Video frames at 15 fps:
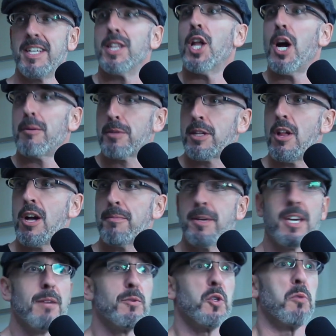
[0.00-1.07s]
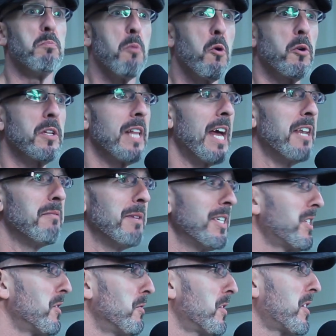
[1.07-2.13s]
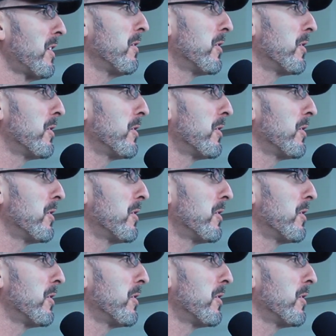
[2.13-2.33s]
The alarm clock becomes your mortal enemy. As soon as it